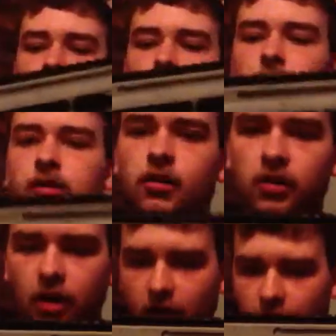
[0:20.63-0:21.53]
To
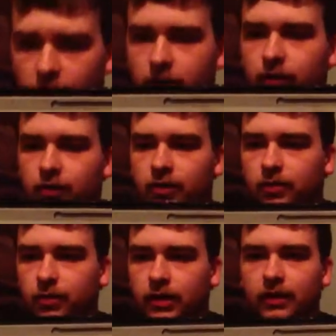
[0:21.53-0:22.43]
start off, when you
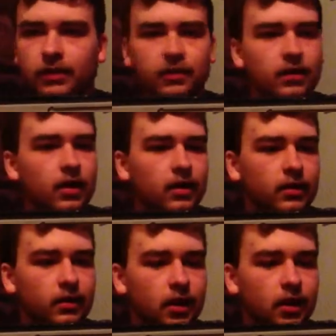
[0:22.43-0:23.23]
first would get this gun,